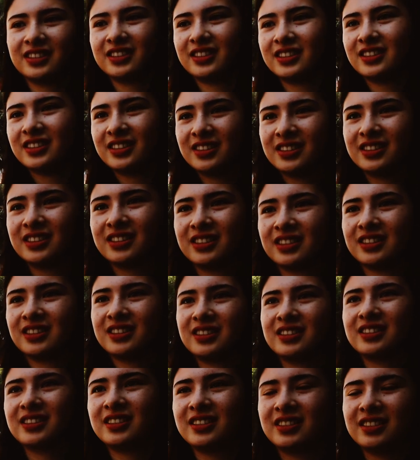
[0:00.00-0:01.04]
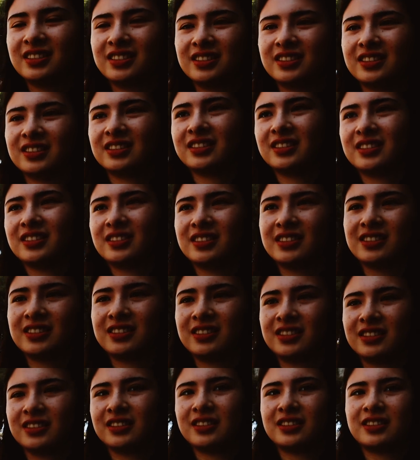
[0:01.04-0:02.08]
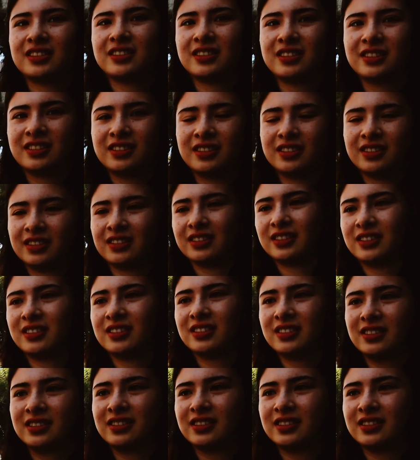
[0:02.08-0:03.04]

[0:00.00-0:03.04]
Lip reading: No words are spoken by the person on screen.